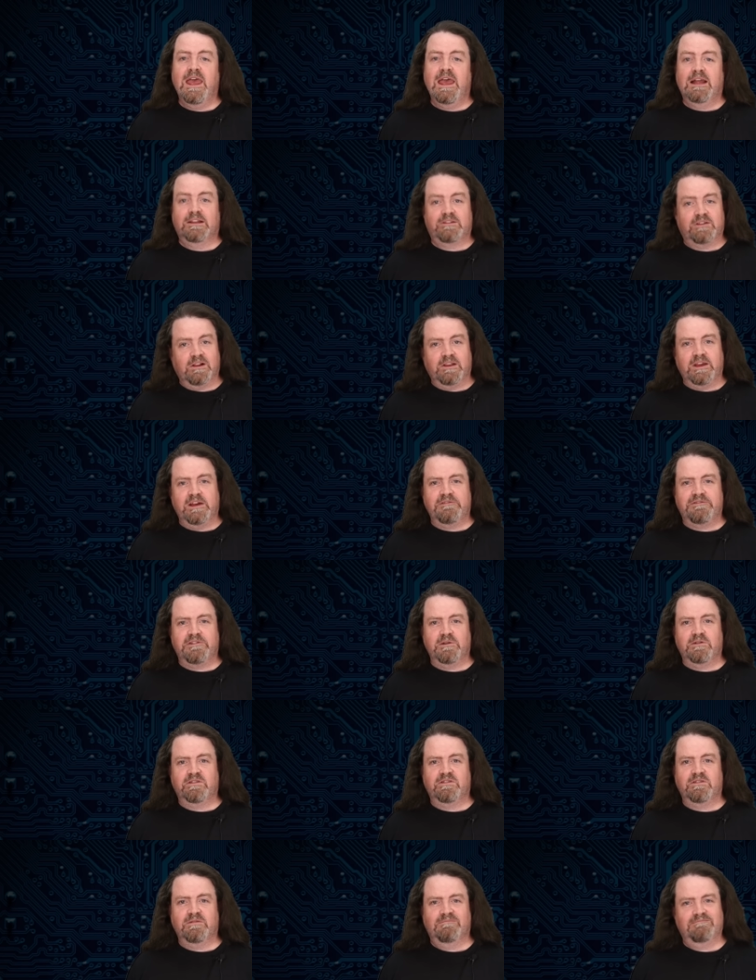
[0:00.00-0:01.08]
Until then,
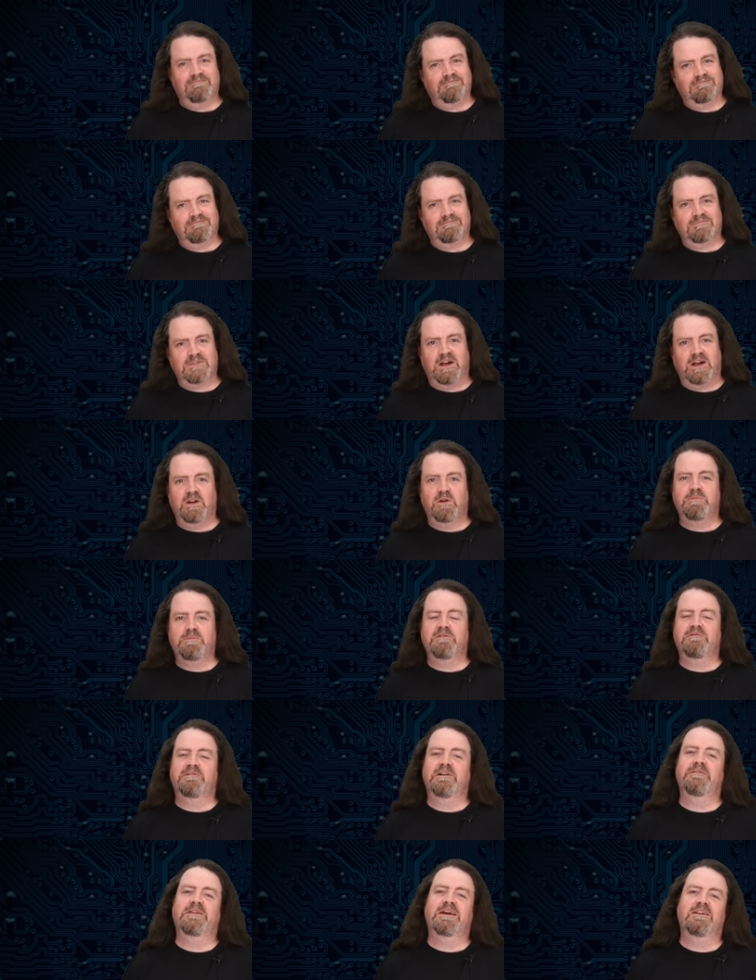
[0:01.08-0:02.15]
folks, I hope you
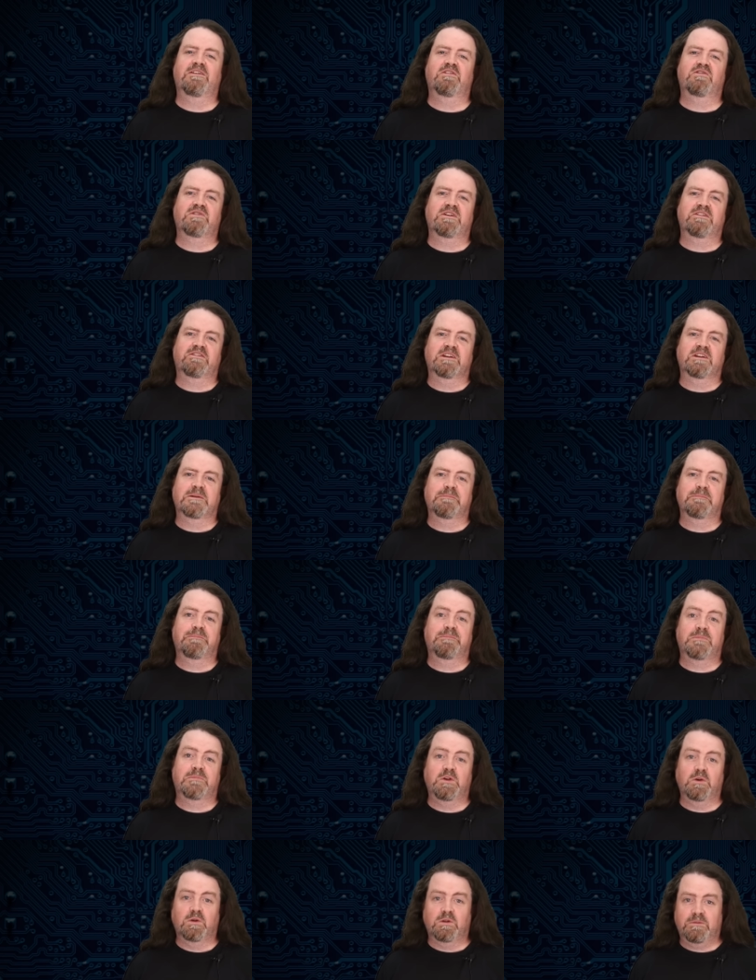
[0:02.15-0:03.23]
found that interesting.
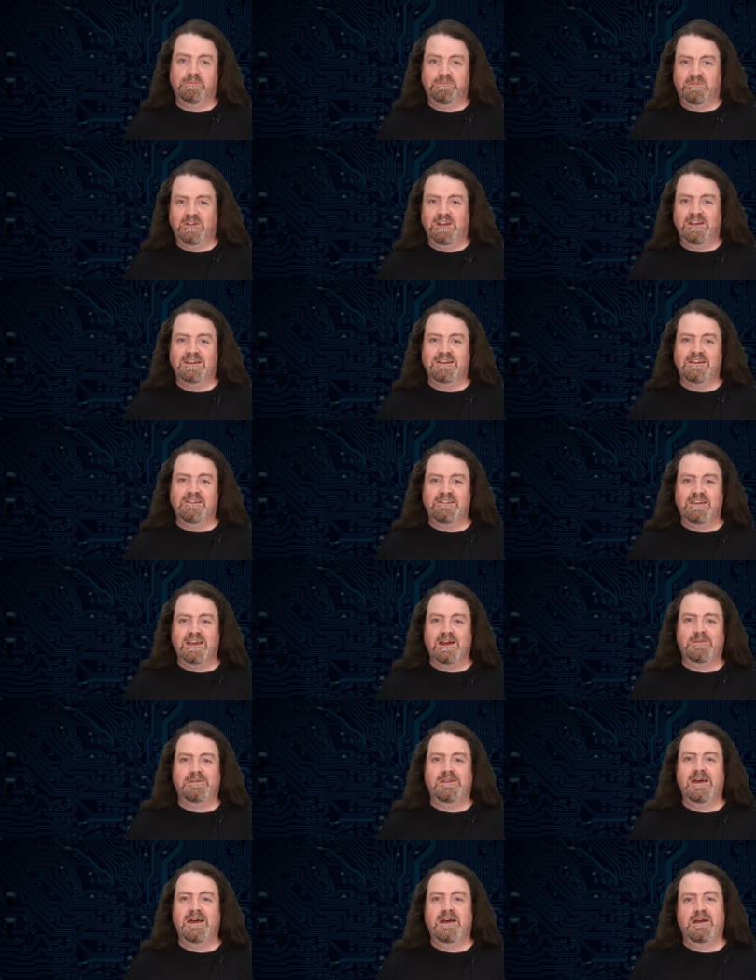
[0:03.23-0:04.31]
You'll take it easy
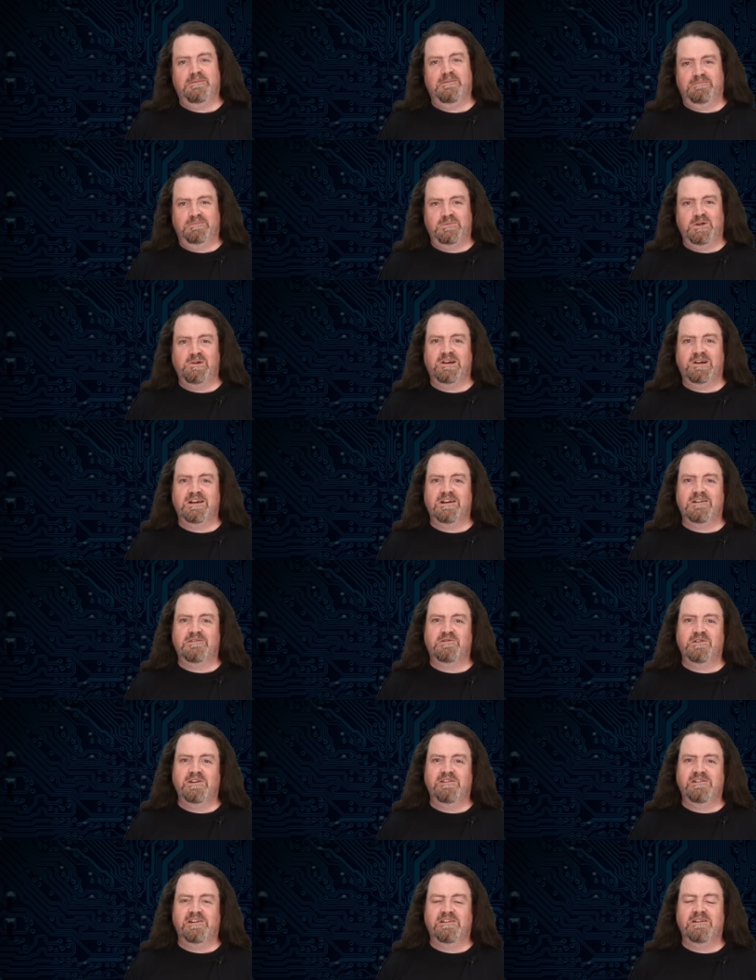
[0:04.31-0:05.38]
out there, you look after
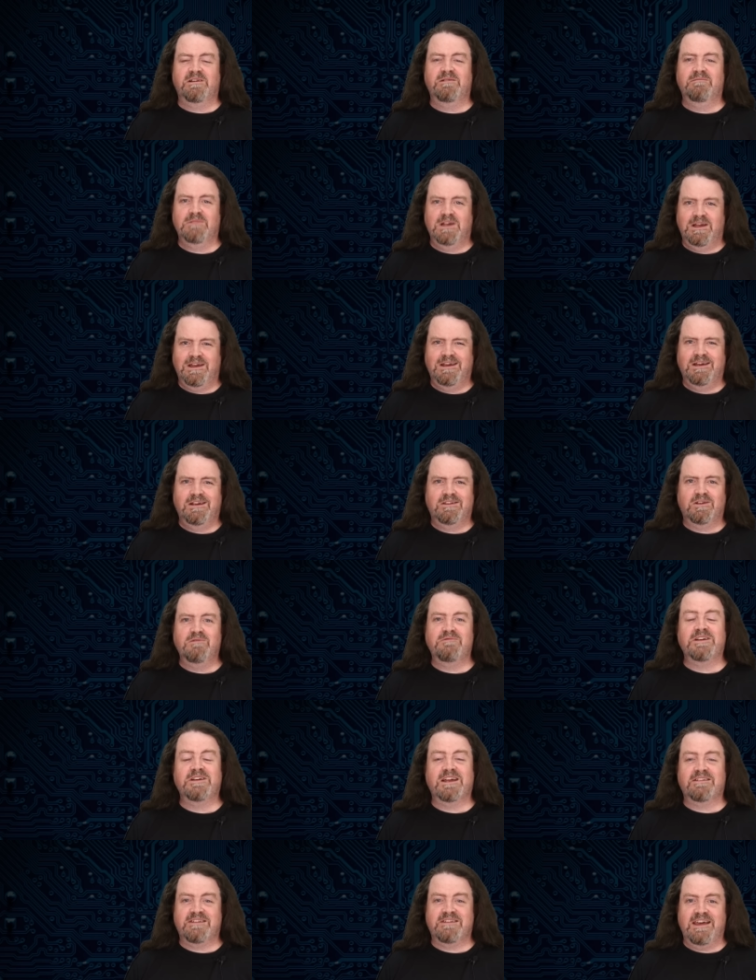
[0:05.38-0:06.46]
each other, don't
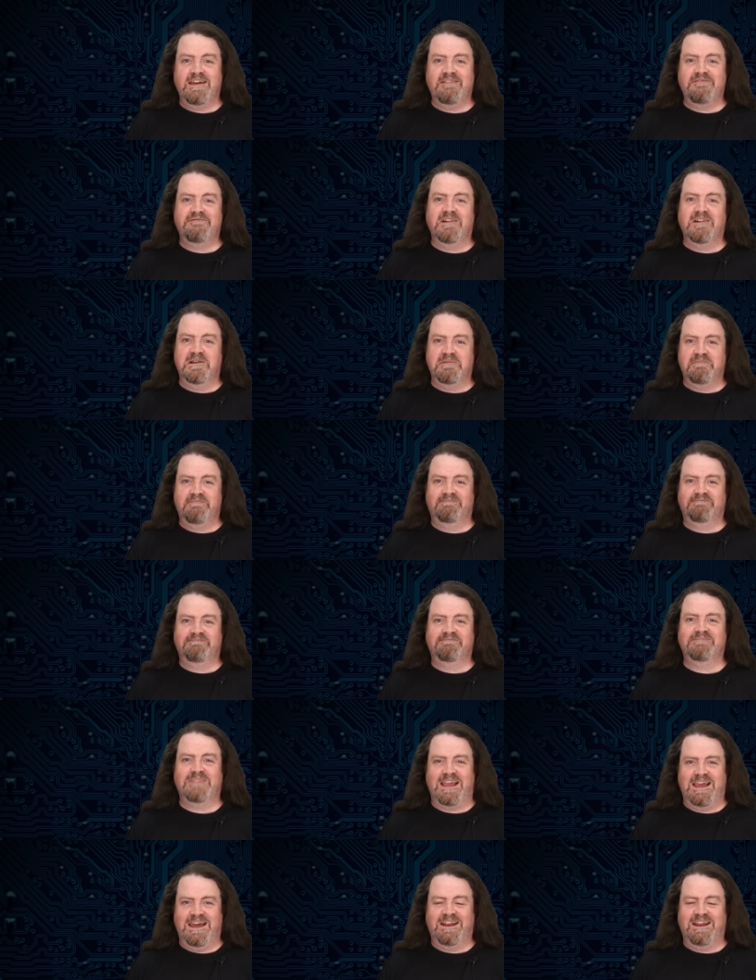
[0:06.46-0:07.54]
forget to have fun,
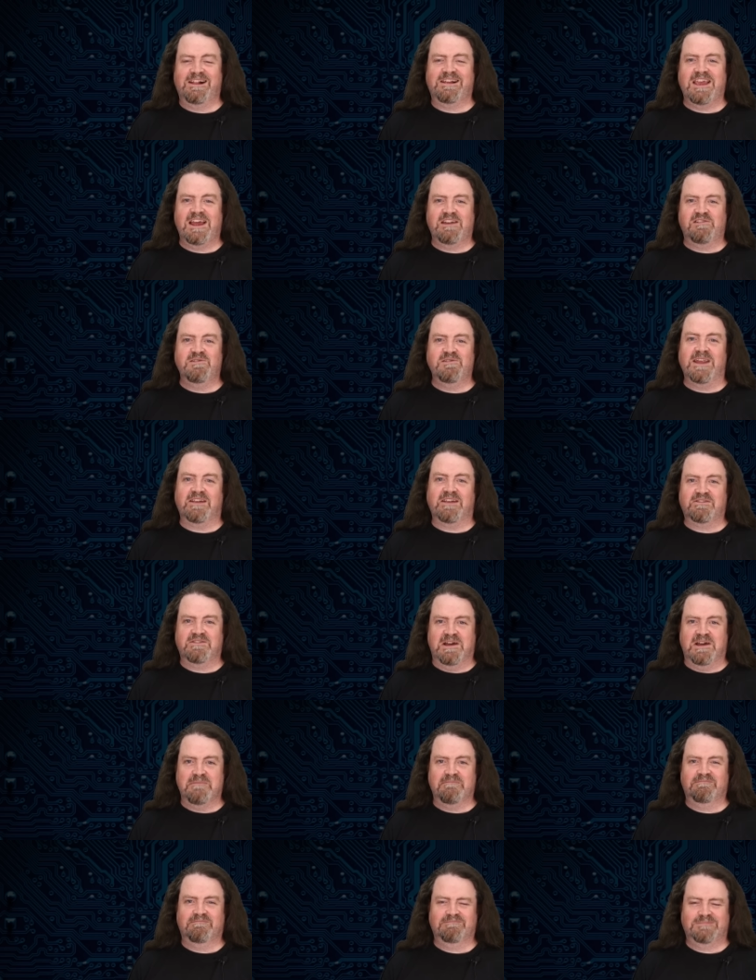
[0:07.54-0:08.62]
and I'll catch you next
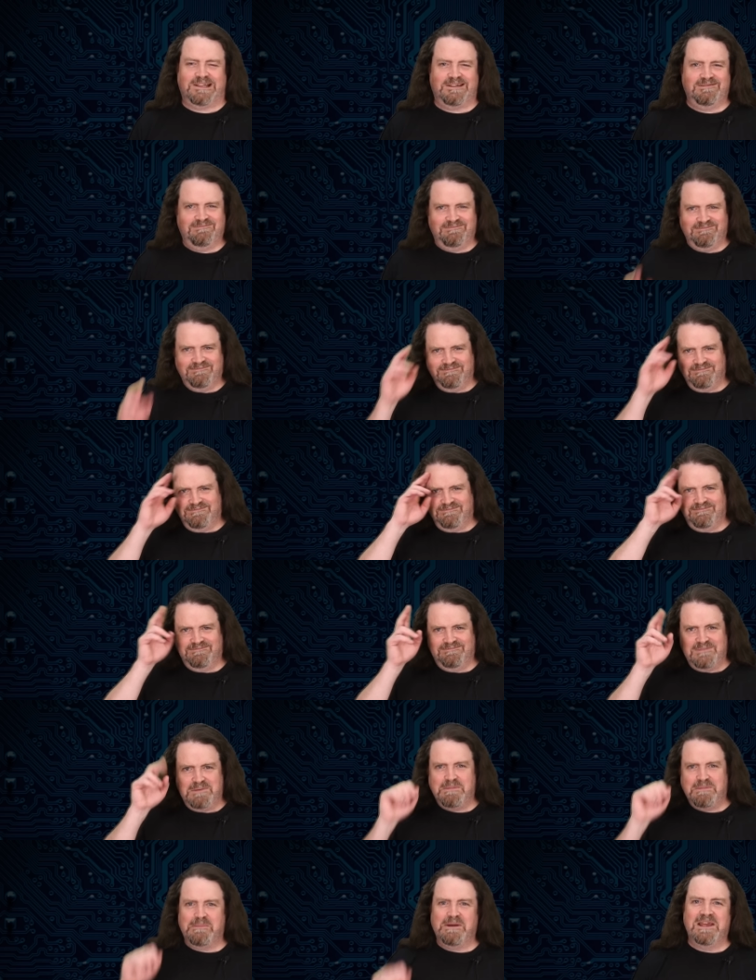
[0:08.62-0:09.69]
time.
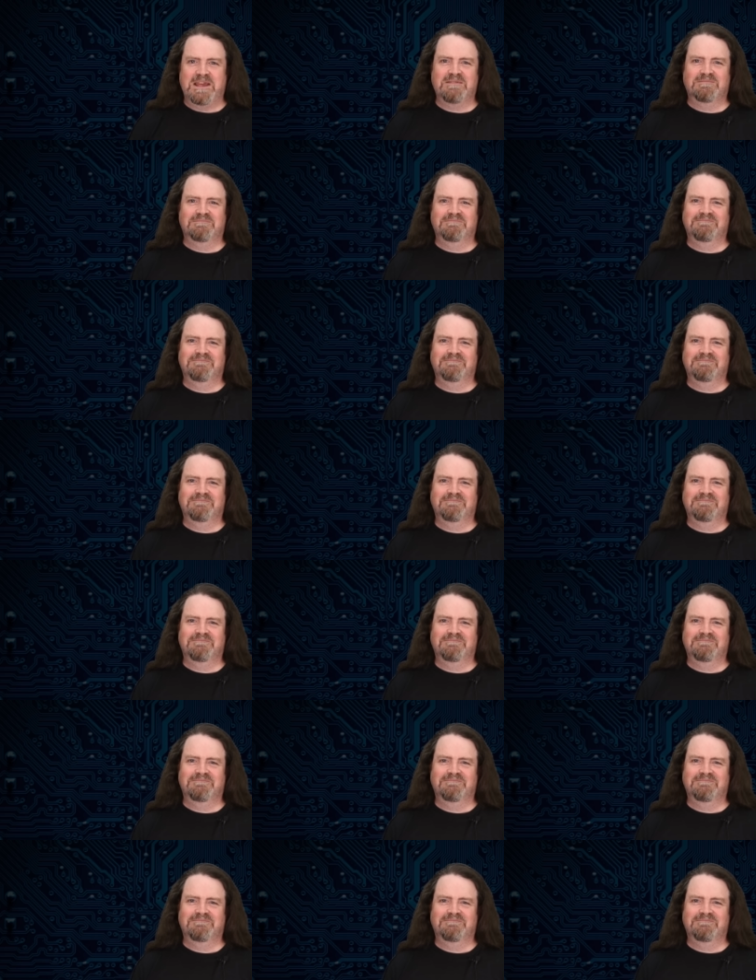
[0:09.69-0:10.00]
Bye-bye.